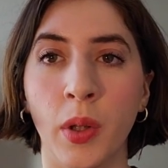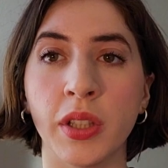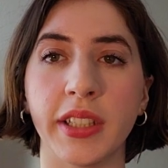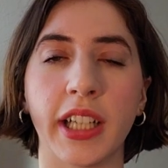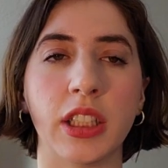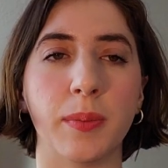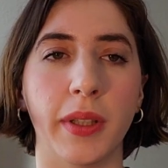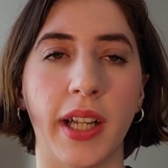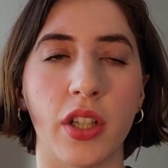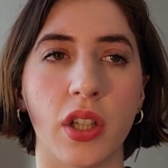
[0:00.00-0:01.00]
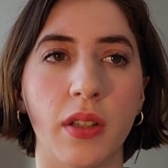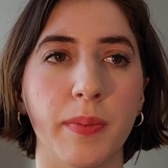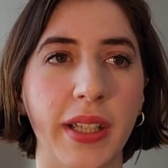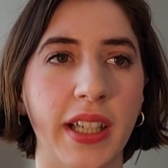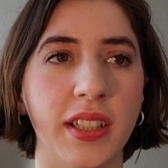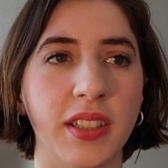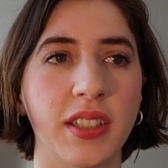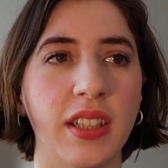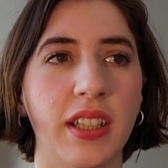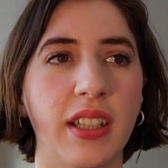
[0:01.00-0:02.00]
unisex potential
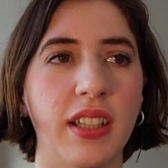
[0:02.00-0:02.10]
because